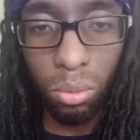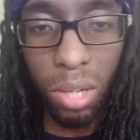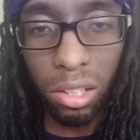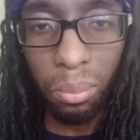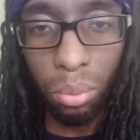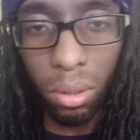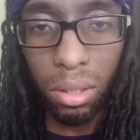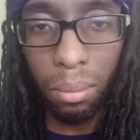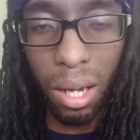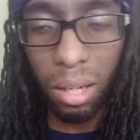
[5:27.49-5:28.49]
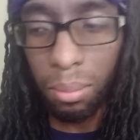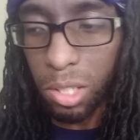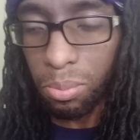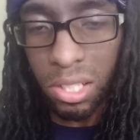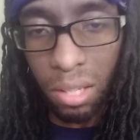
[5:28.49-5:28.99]
We have to point them out and be
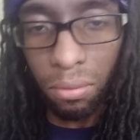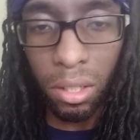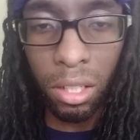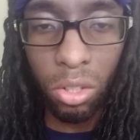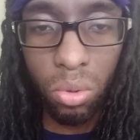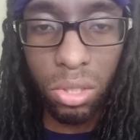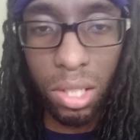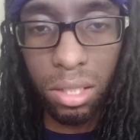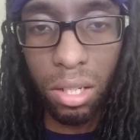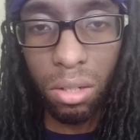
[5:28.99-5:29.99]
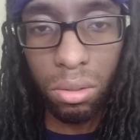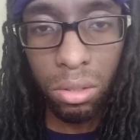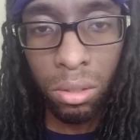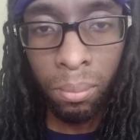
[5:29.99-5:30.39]
specific in those details.